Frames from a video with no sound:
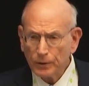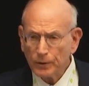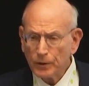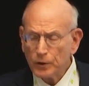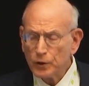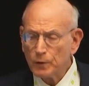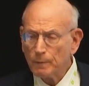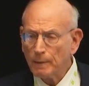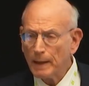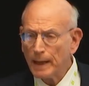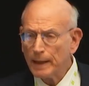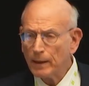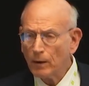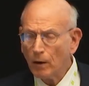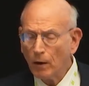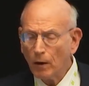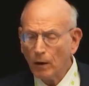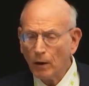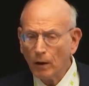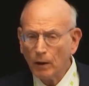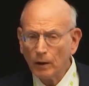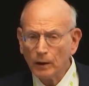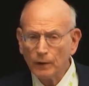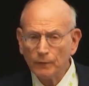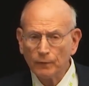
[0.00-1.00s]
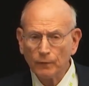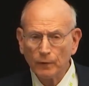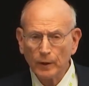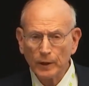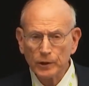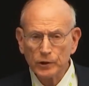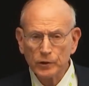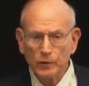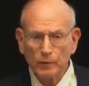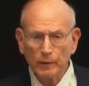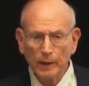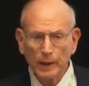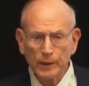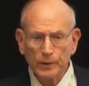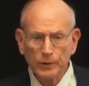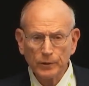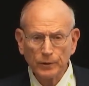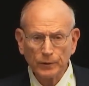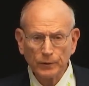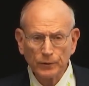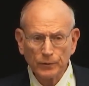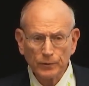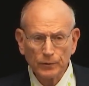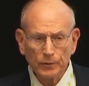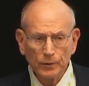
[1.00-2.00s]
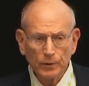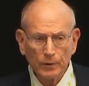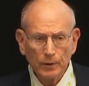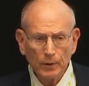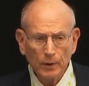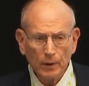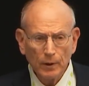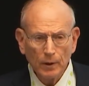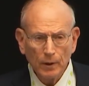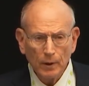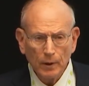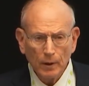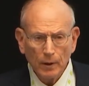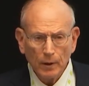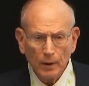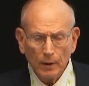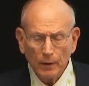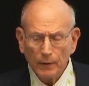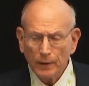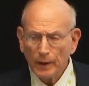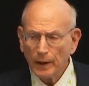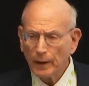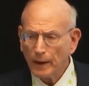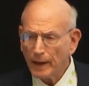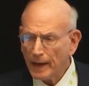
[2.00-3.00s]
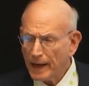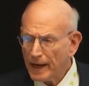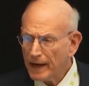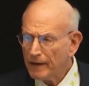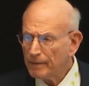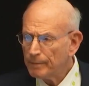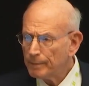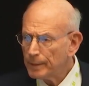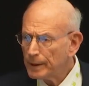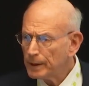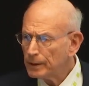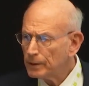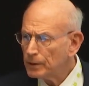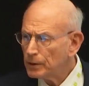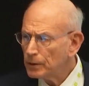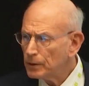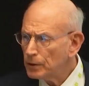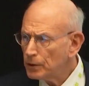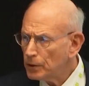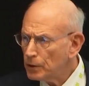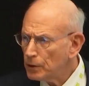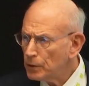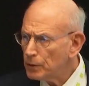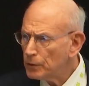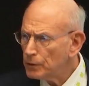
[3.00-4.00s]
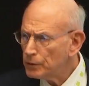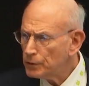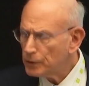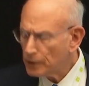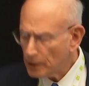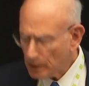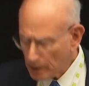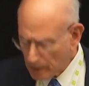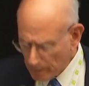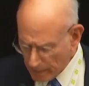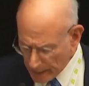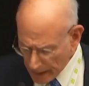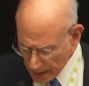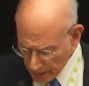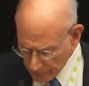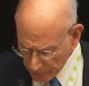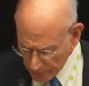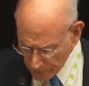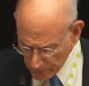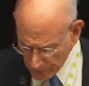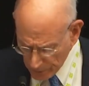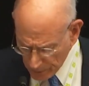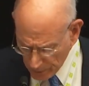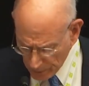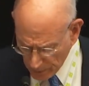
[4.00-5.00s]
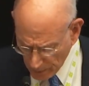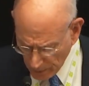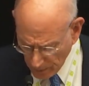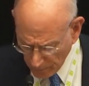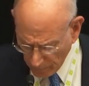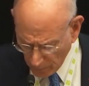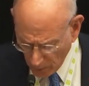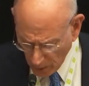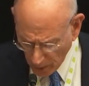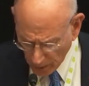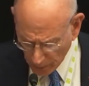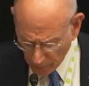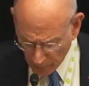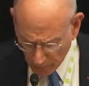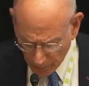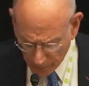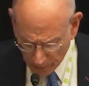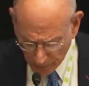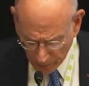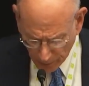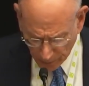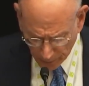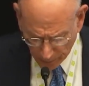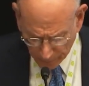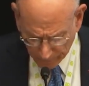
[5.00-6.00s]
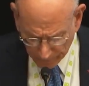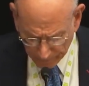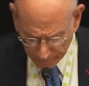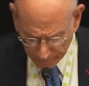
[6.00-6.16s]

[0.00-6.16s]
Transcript: despite all the frustrations, there have been huge amounts of art returned.